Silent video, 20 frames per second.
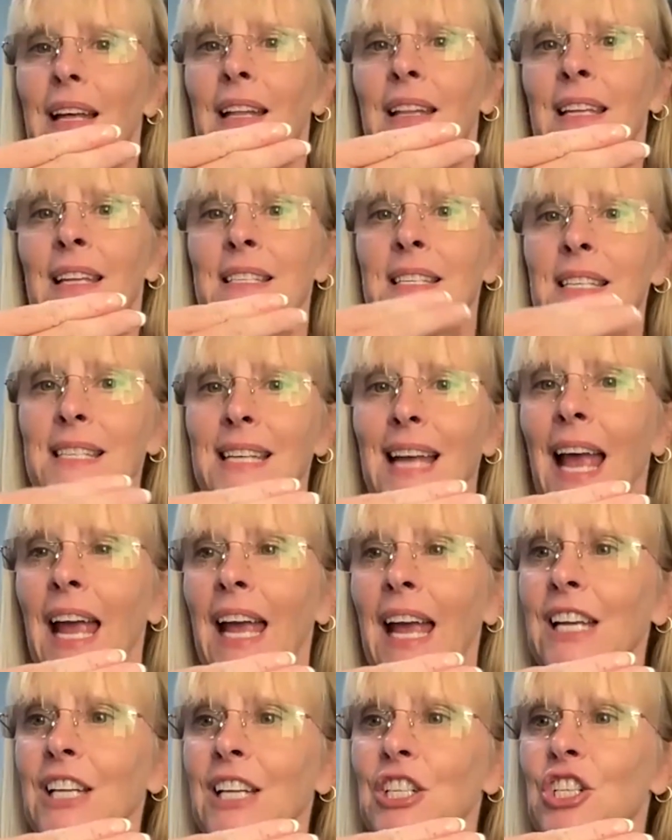This is
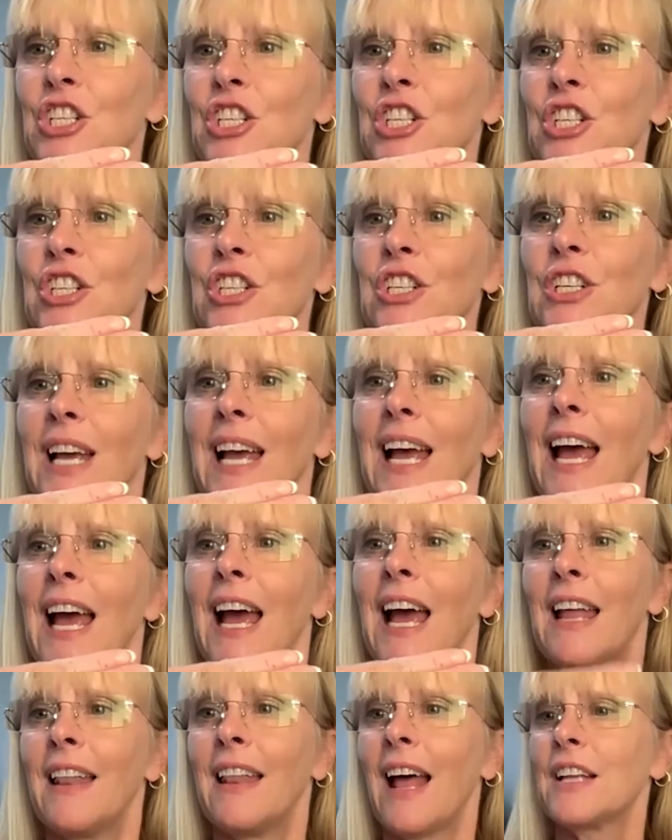H,
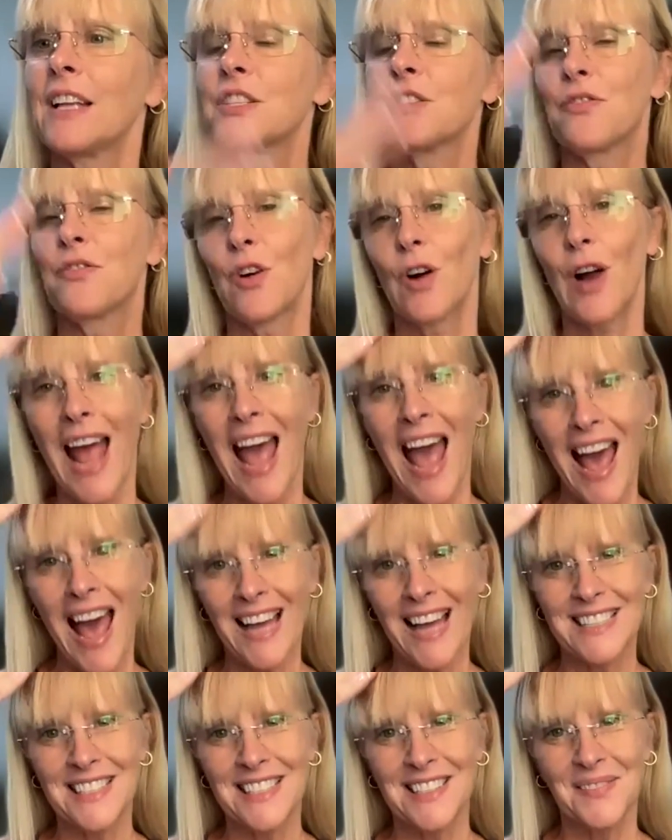and that's for
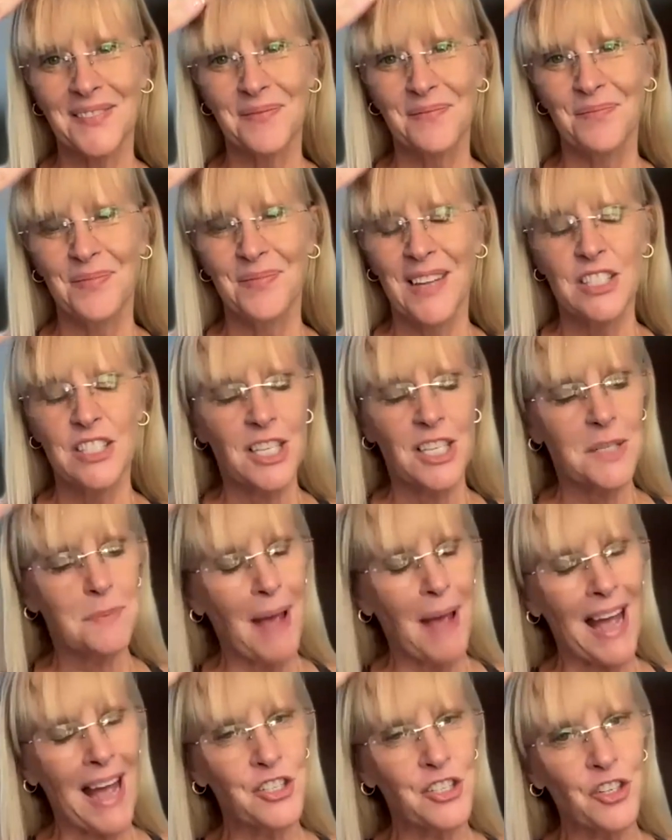hat. Just
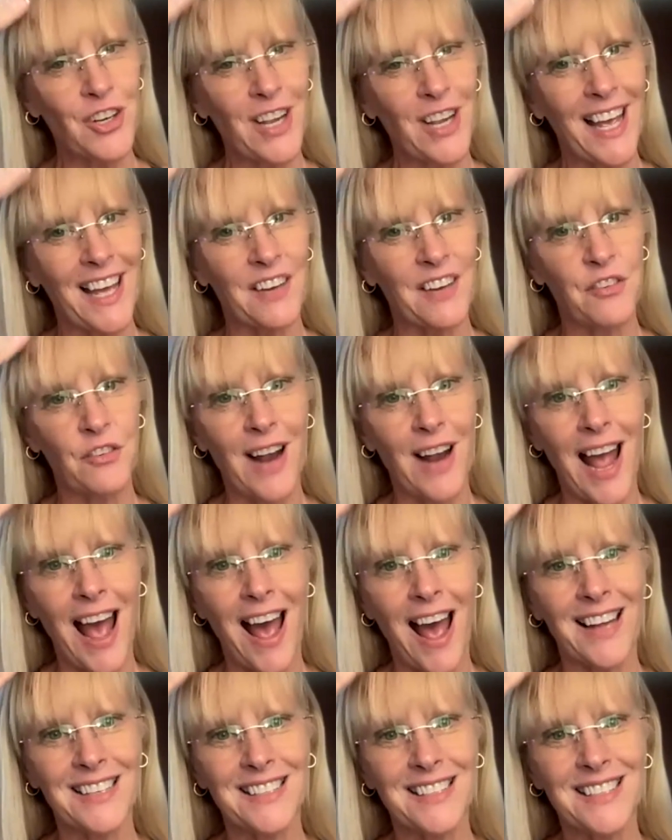pat your head for
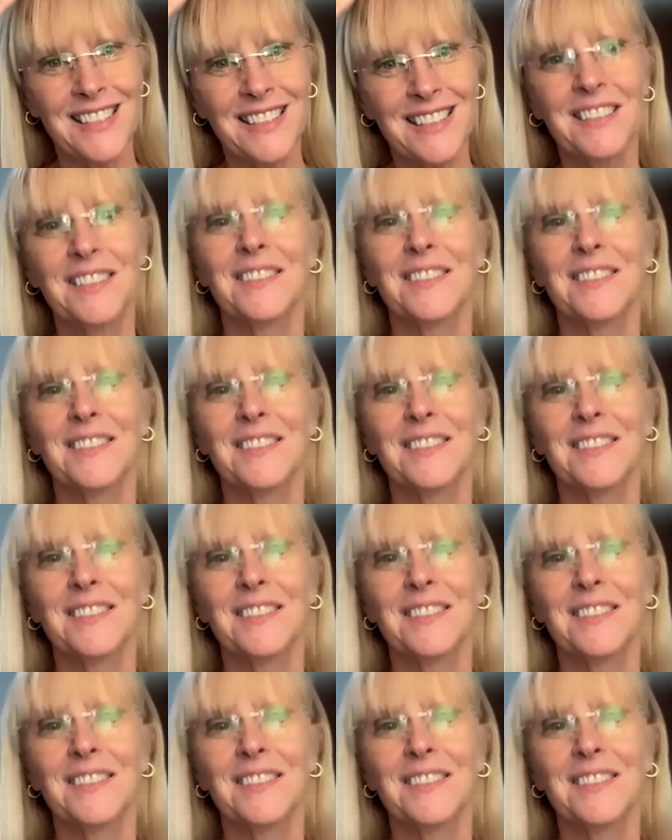hat.